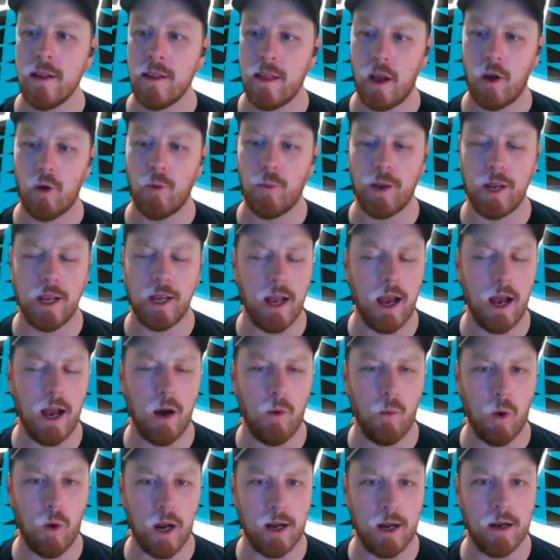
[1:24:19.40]
that'll be
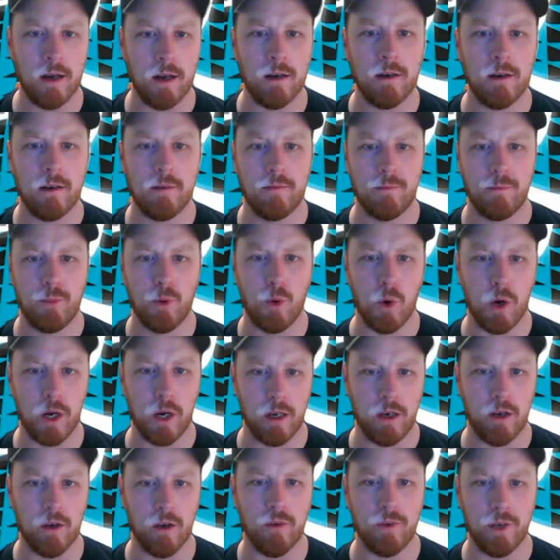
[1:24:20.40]
one
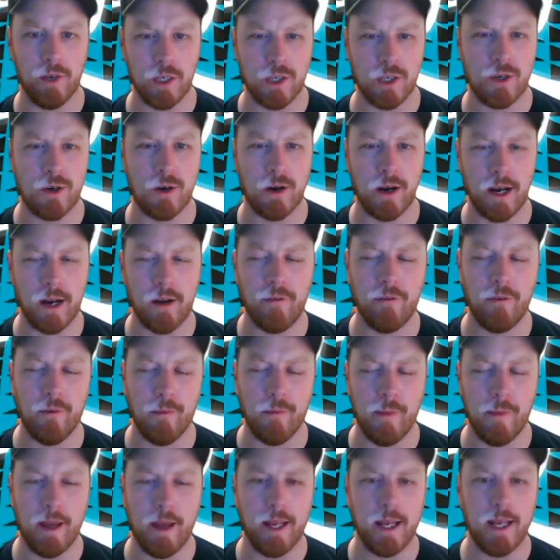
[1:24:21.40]
point of intrigue for
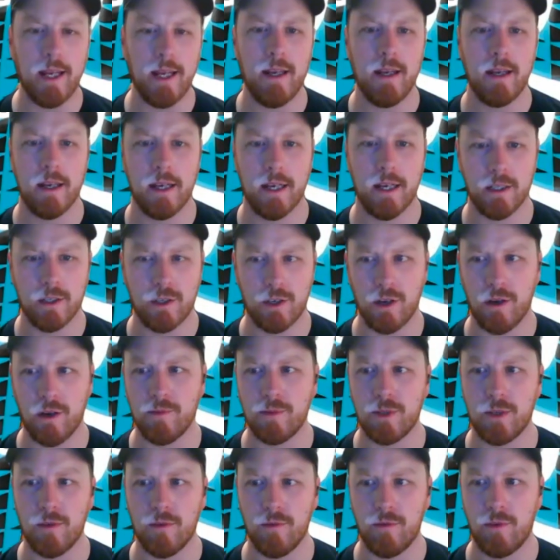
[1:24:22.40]
me in
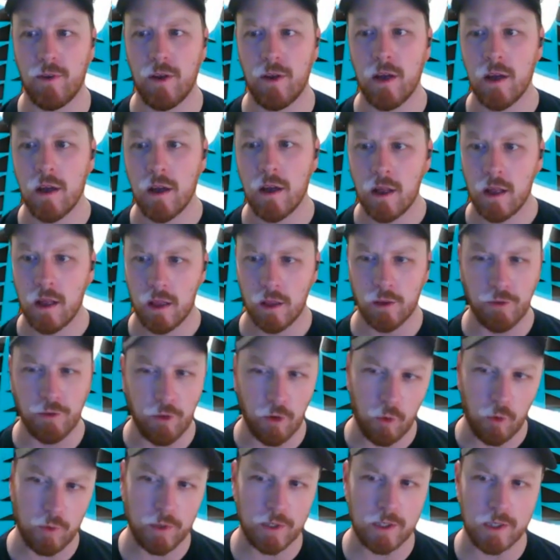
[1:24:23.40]
terms of the
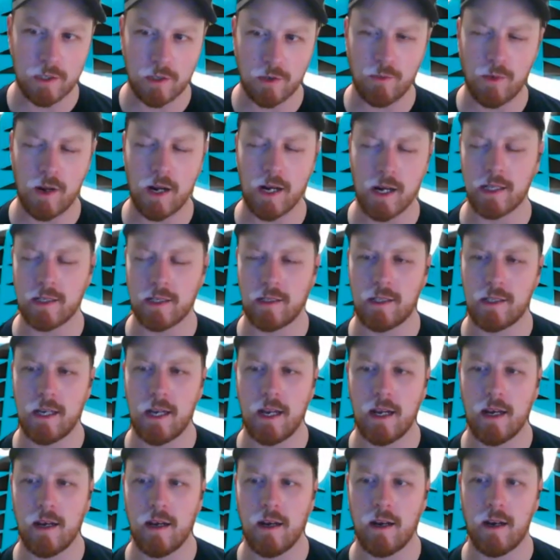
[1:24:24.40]
forwards to one
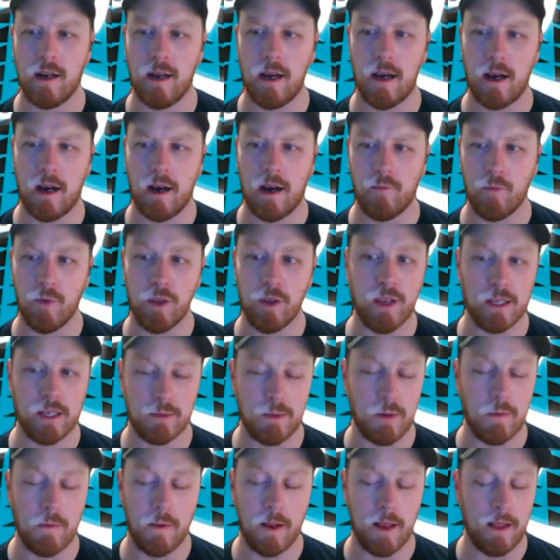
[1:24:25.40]
extent. With
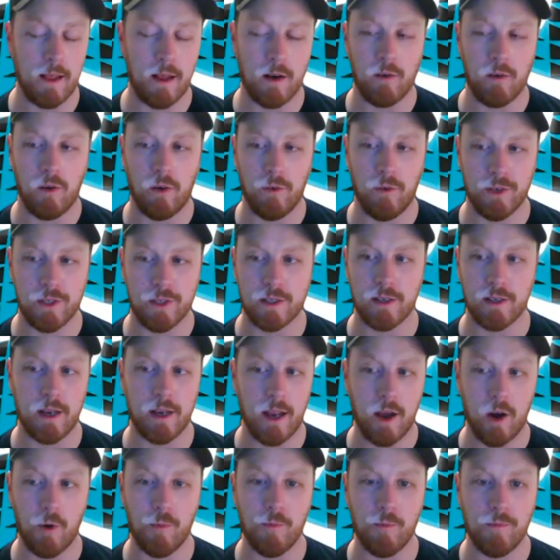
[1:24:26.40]
SPP, that'll obviously
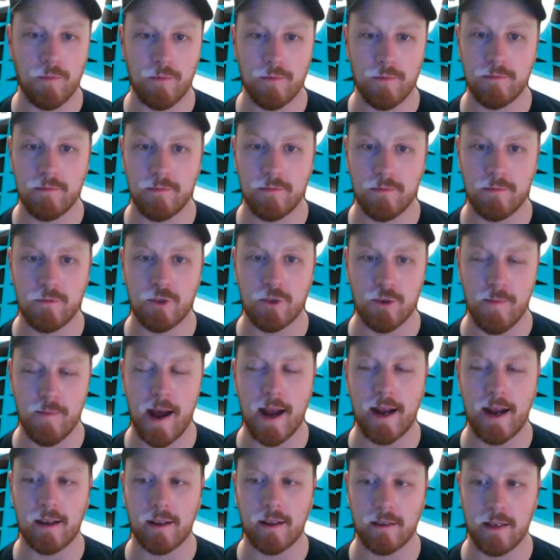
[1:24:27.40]
help
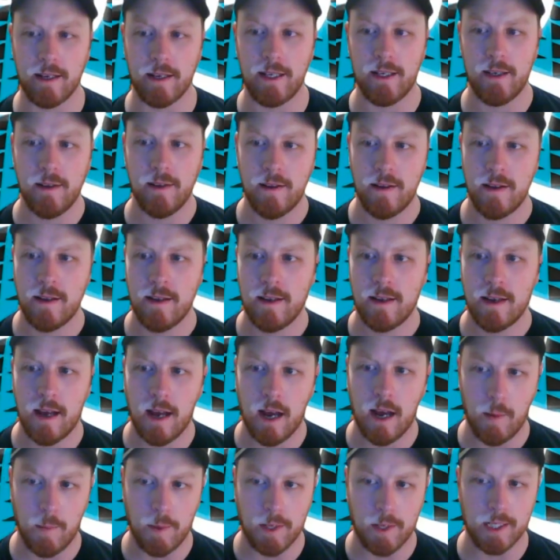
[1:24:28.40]
dramatically.
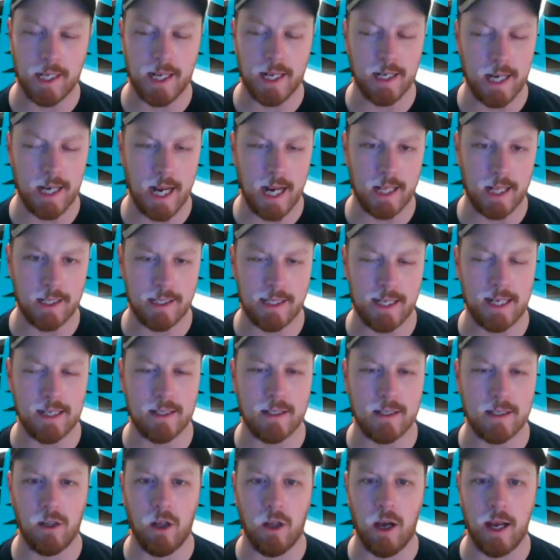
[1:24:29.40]
But then, yeah, the
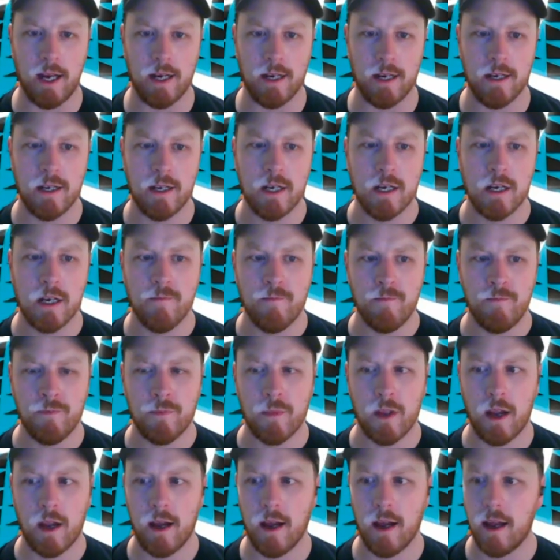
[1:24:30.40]
centre line.
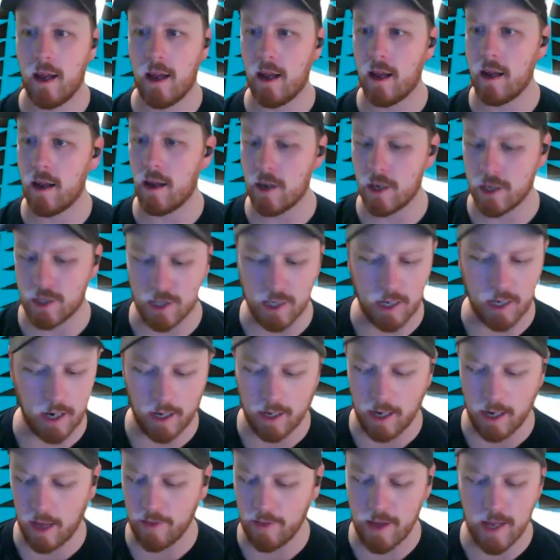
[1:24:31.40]

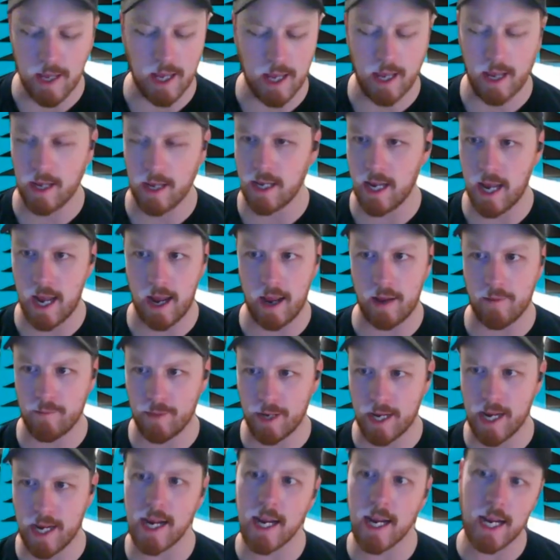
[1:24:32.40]
Another year, yeah,
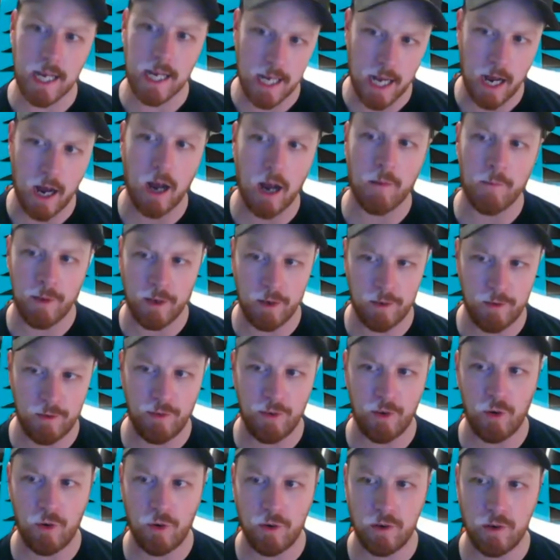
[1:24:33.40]
being a young
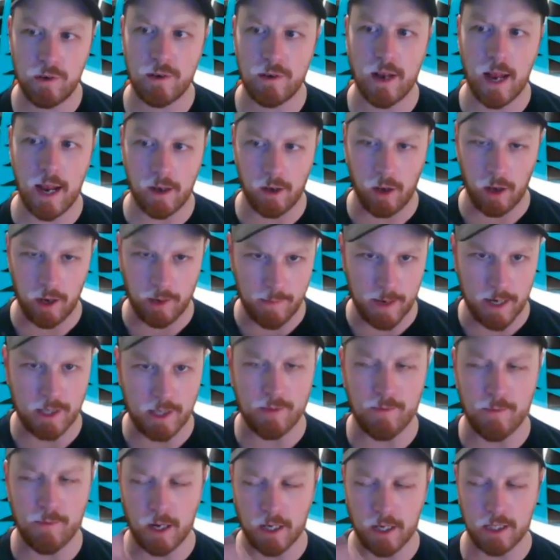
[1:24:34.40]
midfield, and like you
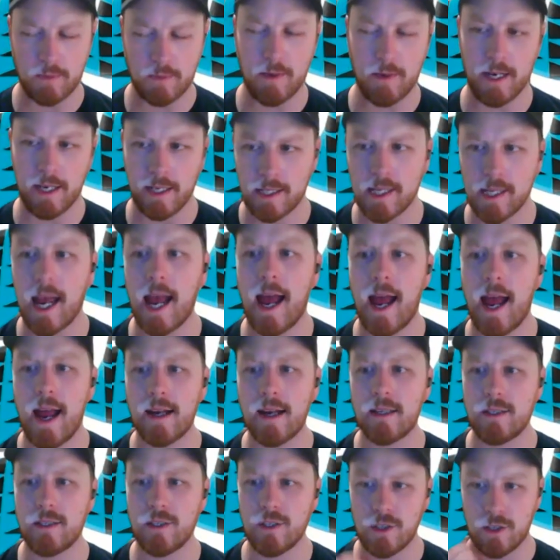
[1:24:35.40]
mentioned, Butters being
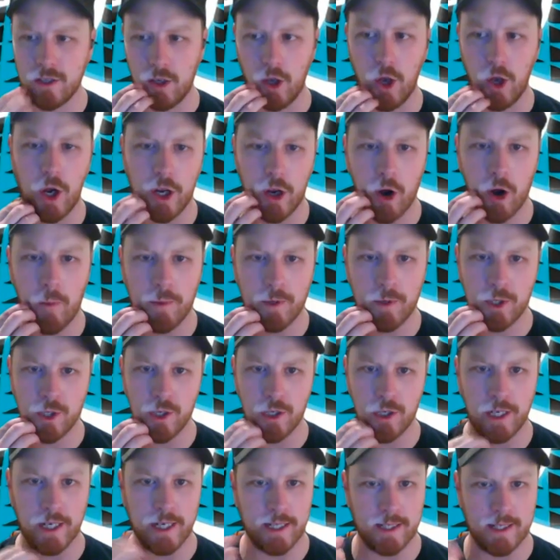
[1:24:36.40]
tagged, just learning
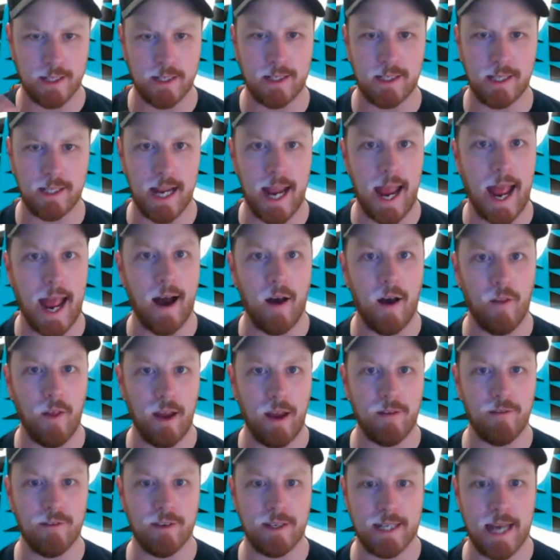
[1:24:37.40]
opportunities and see how
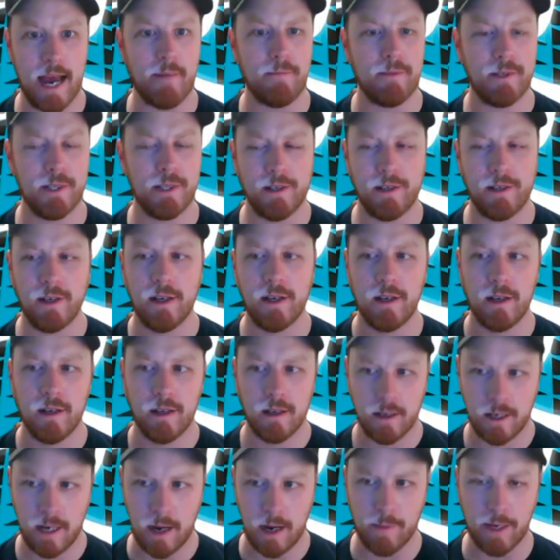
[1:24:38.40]
they've adapted
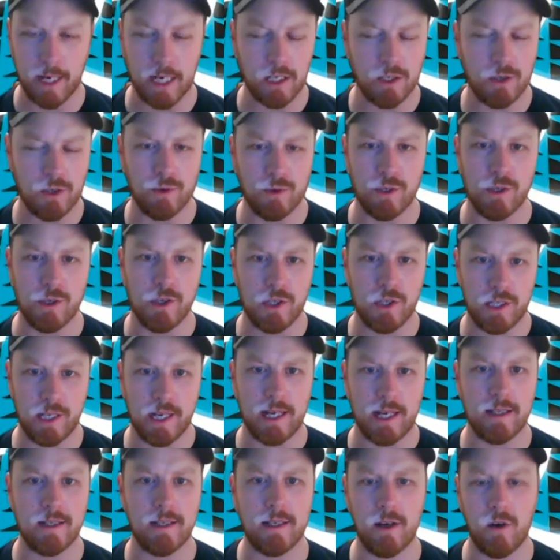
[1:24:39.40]
coming into a new
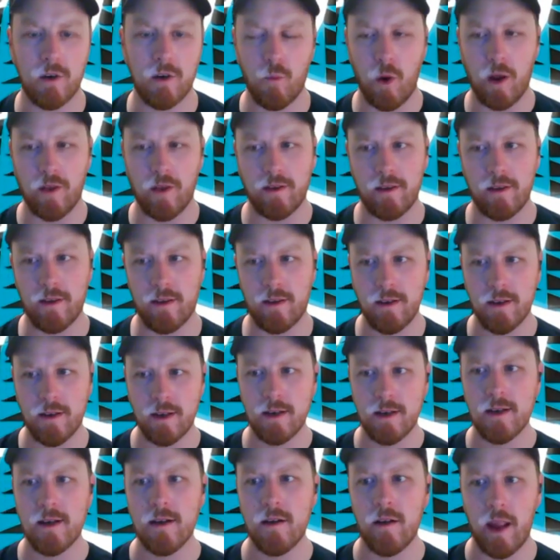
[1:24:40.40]
season, and whether,
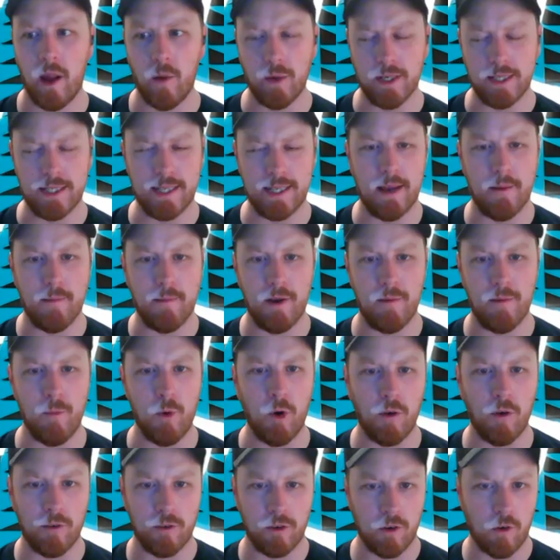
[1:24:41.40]
yeah, we see a bit
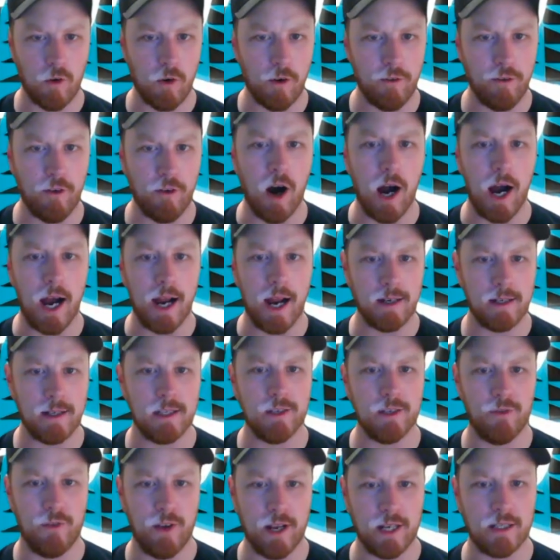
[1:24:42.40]
more of a refined
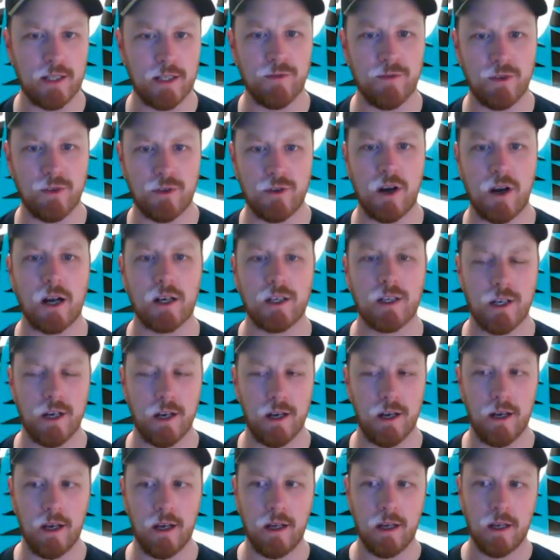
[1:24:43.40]
defensive
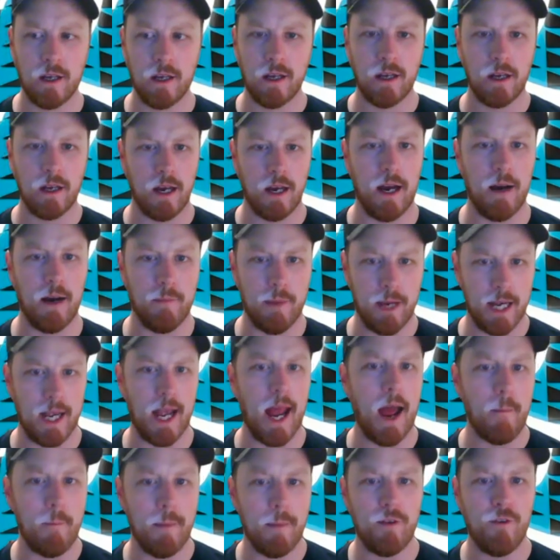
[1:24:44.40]
structure in
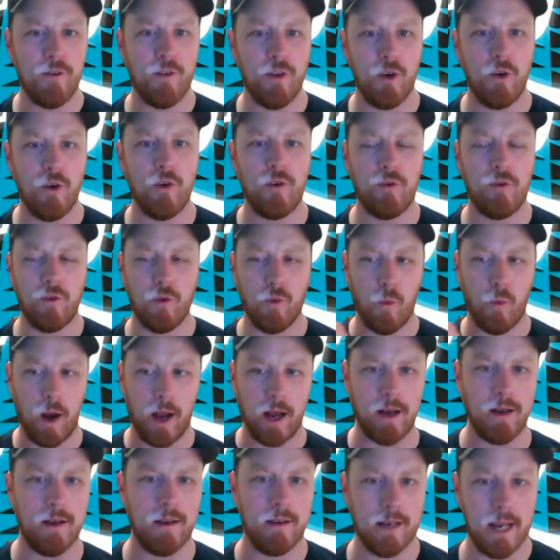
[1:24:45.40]
our midfield for
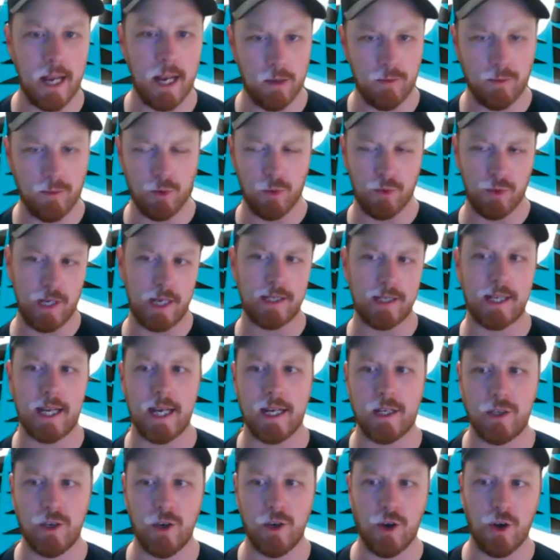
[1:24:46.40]
when, yeah, the ball does
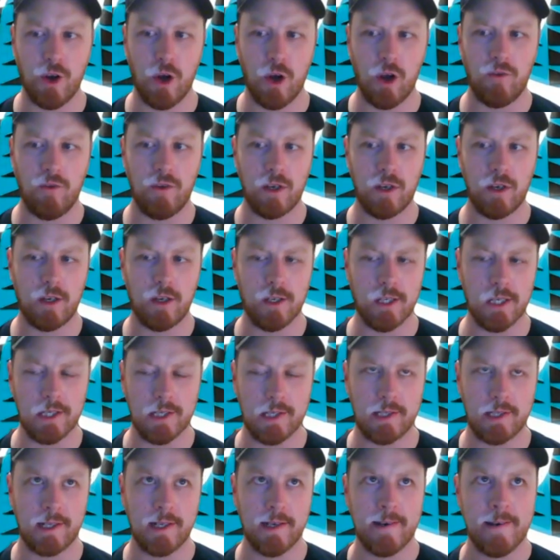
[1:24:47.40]
get turned over.
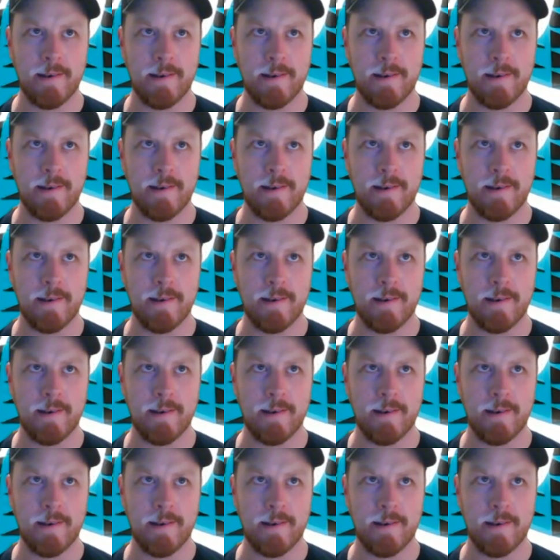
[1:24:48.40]
Because